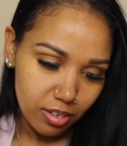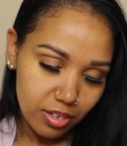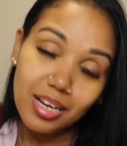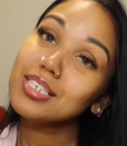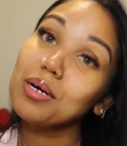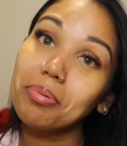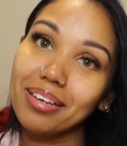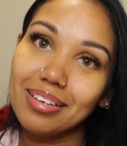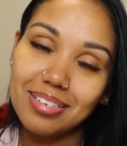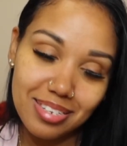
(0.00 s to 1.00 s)
Next up
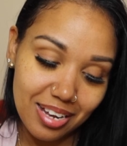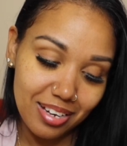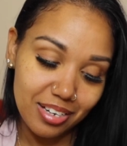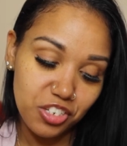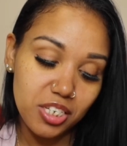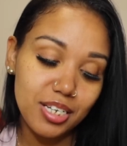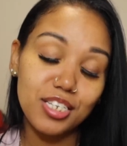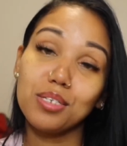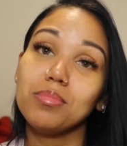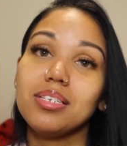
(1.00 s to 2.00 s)
is Jessica
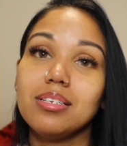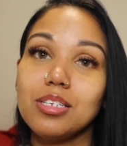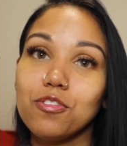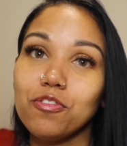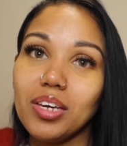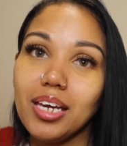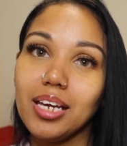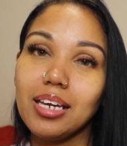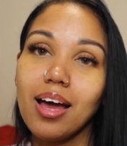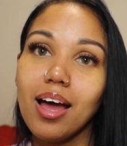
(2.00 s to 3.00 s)
Simpson's
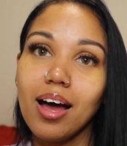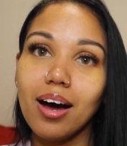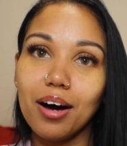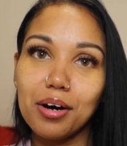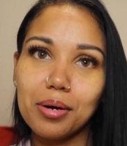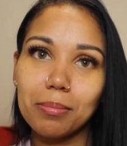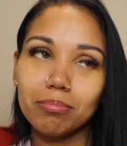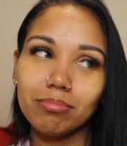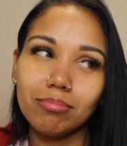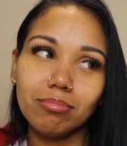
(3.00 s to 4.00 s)
Fiend.
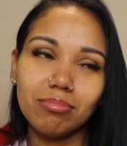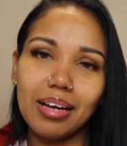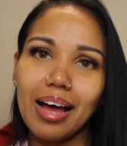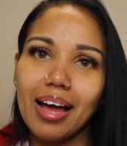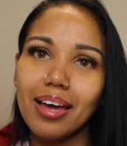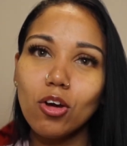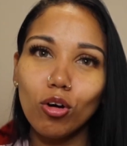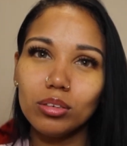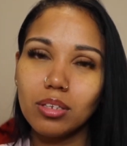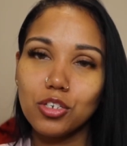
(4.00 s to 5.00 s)
I
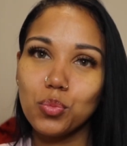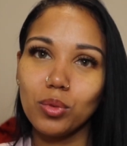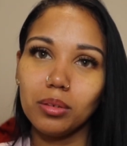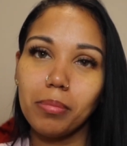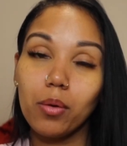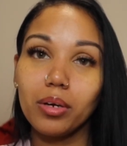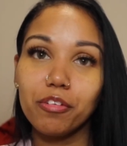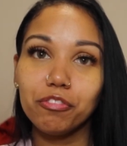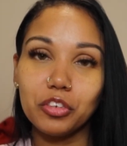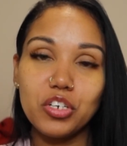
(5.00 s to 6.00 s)
hauled this one back when I
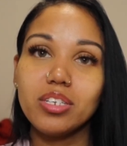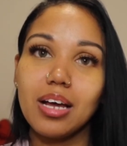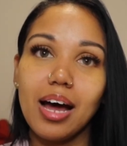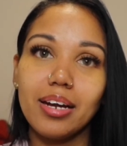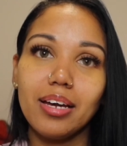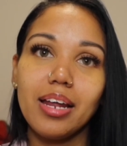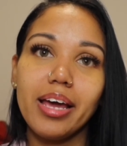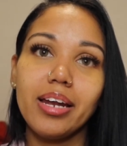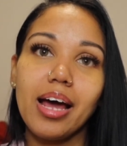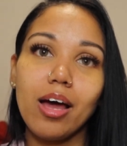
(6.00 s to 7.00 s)
first got it,
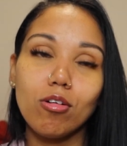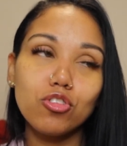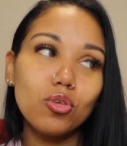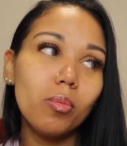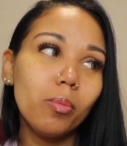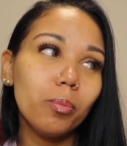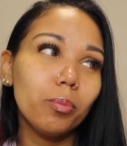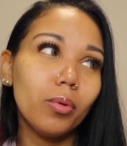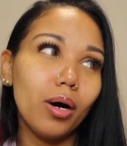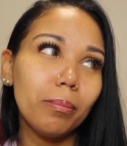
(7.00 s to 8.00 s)
and I also
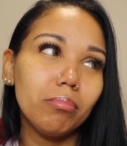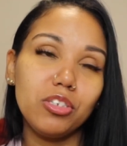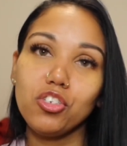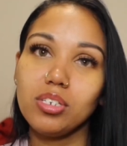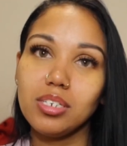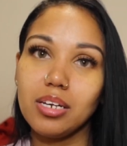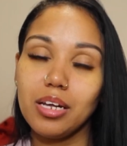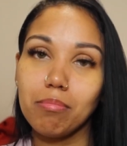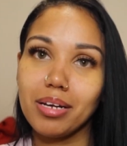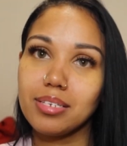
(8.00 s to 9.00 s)
mentioned it
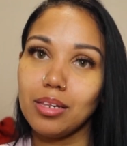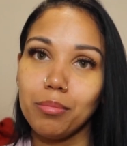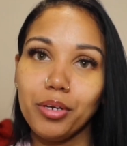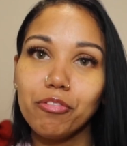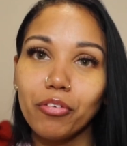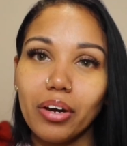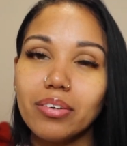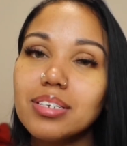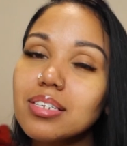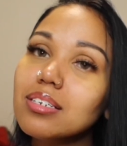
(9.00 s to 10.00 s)
in my celebrity
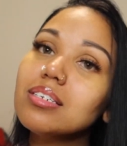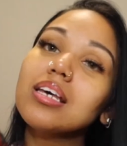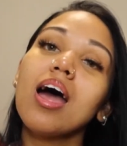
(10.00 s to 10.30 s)
fragrances.